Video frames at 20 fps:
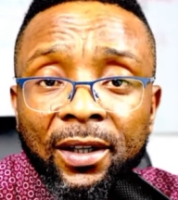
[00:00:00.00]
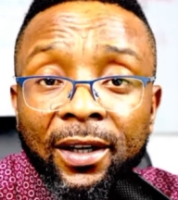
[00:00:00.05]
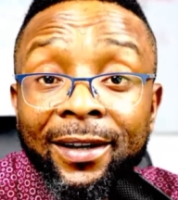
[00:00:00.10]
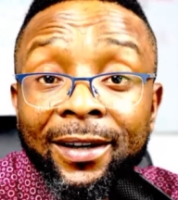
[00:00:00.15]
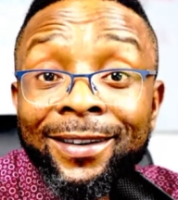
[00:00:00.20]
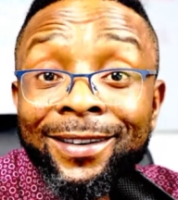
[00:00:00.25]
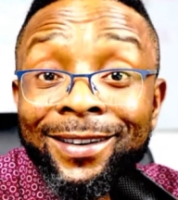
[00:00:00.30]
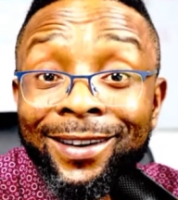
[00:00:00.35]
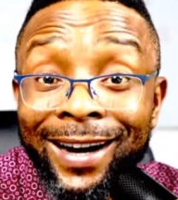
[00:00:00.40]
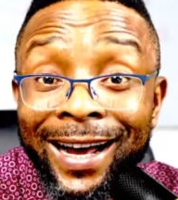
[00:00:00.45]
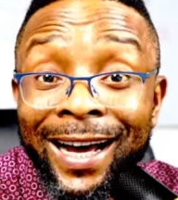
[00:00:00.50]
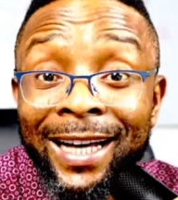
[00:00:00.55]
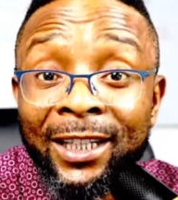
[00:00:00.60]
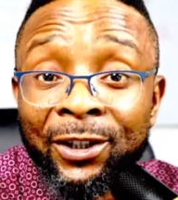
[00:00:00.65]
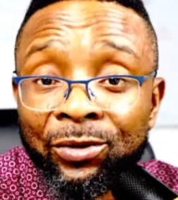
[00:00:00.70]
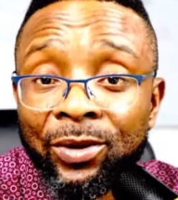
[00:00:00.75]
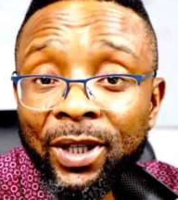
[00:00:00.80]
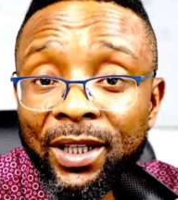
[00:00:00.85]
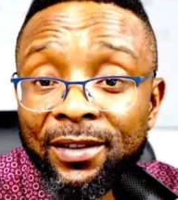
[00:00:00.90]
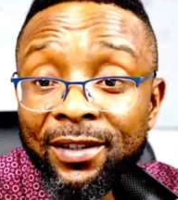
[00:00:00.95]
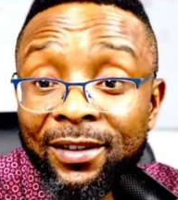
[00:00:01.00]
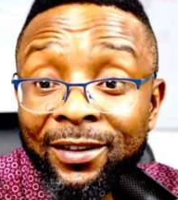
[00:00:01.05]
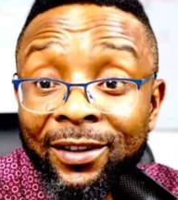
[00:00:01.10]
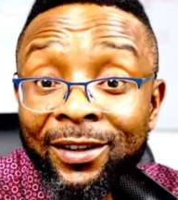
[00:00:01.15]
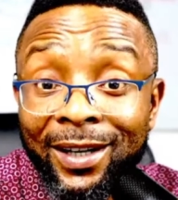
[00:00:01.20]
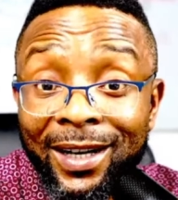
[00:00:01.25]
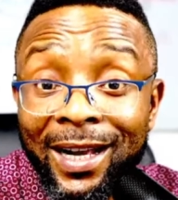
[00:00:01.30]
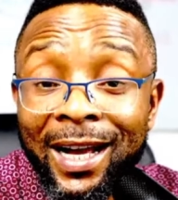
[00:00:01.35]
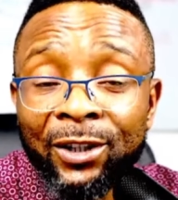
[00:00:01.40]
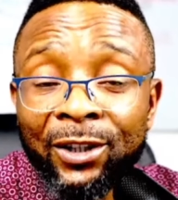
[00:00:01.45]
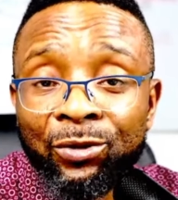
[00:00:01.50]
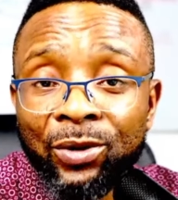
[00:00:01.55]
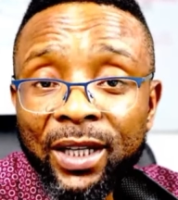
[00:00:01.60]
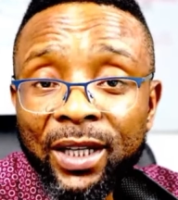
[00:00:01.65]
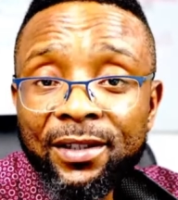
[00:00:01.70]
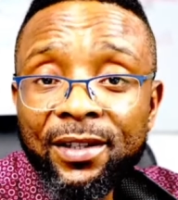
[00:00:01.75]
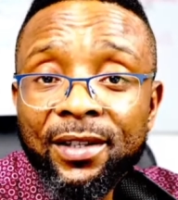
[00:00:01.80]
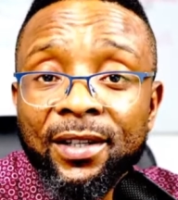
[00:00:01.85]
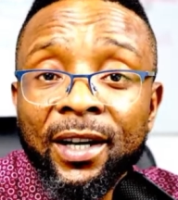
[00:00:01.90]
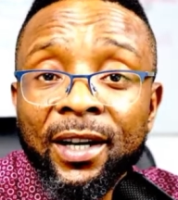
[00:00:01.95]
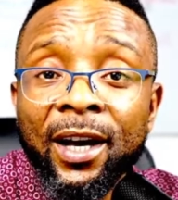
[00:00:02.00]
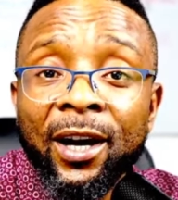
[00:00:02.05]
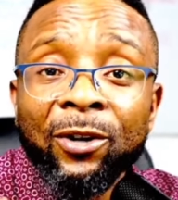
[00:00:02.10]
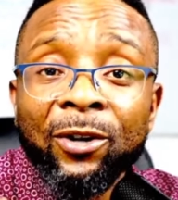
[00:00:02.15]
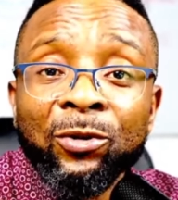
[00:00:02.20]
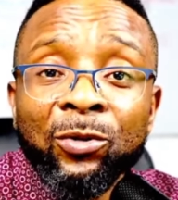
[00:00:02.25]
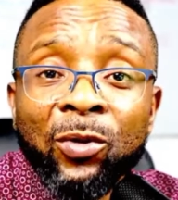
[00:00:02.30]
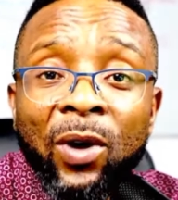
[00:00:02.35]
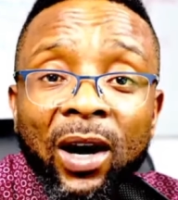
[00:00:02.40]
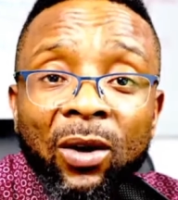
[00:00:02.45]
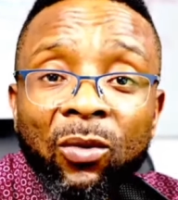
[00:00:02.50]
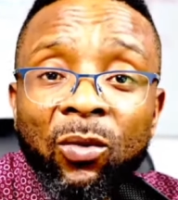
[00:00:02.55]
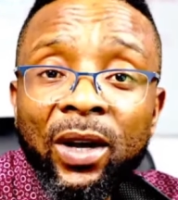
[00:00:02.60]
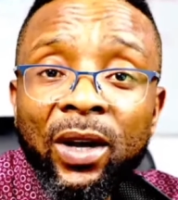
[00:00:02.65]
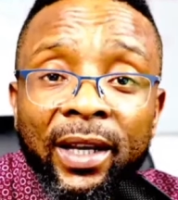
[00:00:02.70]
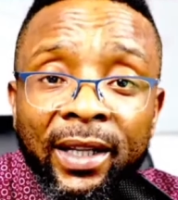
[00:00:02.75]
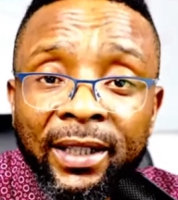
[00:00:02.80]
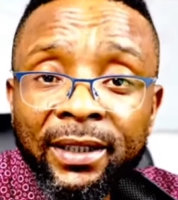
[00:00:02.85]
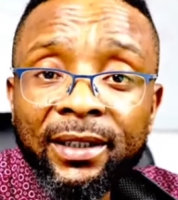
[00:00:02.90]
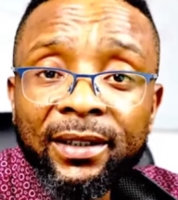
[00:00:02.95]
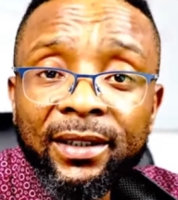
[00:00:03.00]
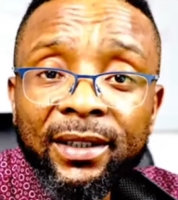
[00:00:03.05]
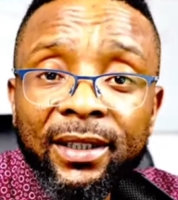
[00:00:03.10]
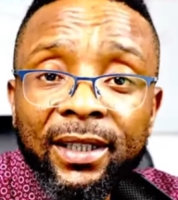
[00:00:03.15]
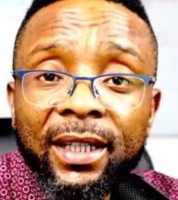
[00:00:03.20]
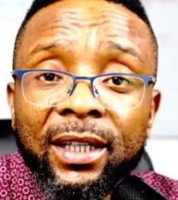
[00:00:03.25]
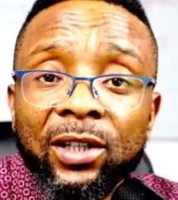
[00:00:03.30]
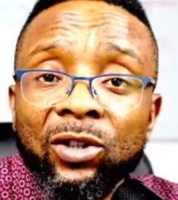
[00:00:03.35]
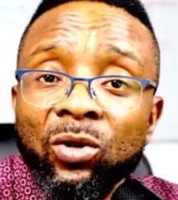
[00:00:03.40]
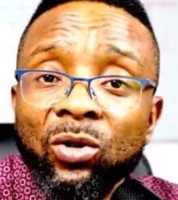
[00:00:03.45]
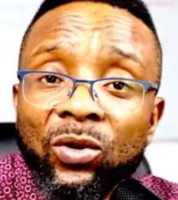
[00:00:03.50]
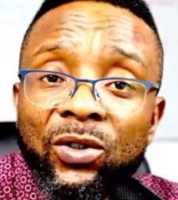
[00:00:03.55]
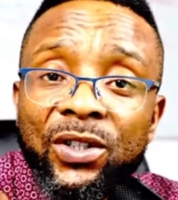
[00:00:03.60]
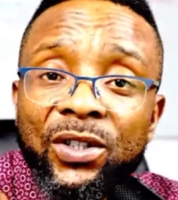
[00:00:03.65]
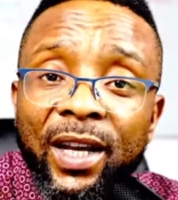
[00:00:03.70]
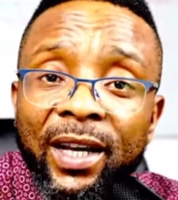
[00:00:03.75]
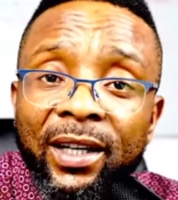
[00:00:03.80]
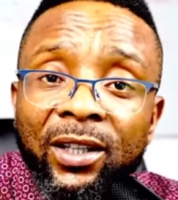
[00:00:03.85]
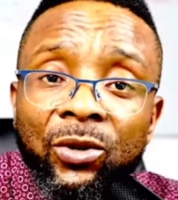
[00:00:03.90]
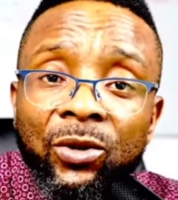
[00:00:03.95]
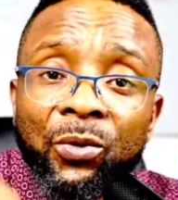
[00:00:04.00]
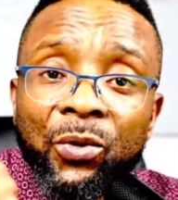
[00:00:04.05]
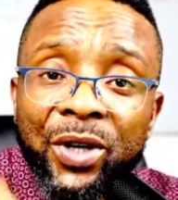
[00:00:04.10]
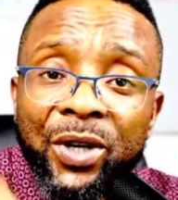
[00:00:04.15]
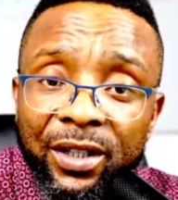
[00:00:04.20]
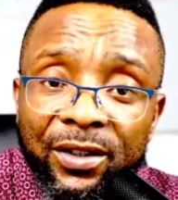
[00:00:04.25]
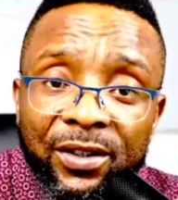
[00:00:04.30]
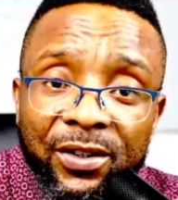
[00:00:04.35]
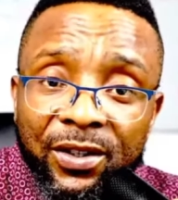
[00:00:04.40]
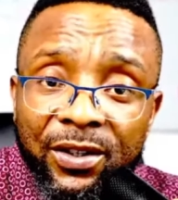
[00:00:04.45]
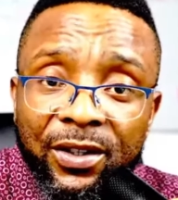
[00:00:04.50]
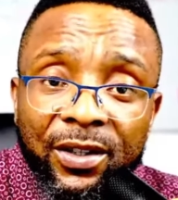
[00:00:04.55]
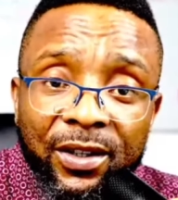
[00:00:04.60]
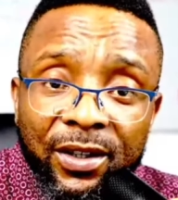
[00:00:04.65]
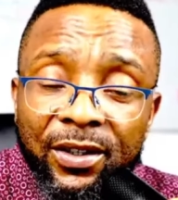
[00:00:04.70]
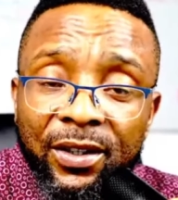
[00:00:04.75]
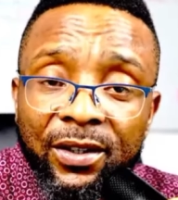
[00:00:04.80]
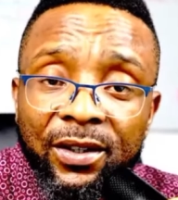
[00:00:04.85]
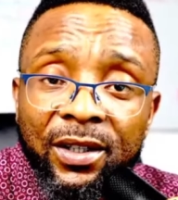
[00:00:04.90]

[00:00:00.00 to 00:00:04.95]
Graduates who are willing to take risks